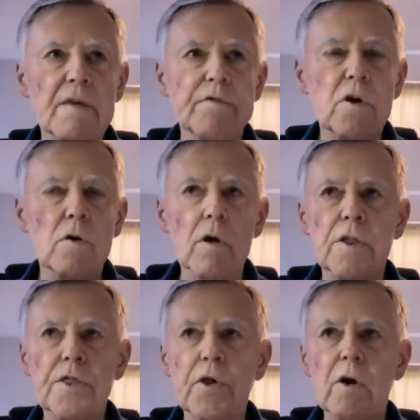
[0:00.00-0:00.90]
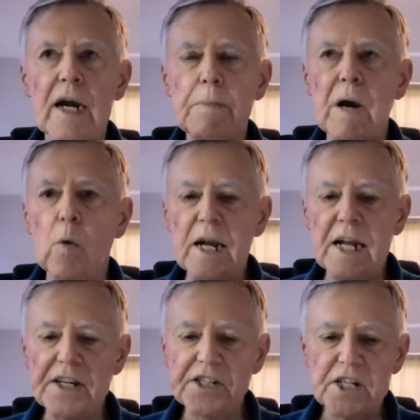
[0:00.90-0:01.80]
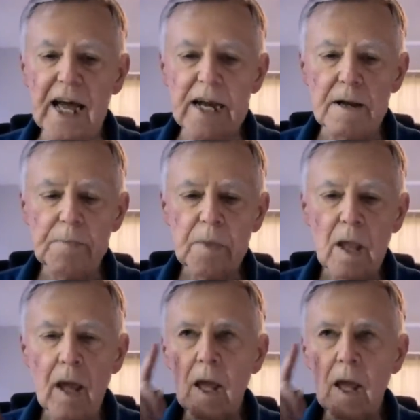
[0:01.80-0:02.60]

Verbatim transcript: and have total authority by what he said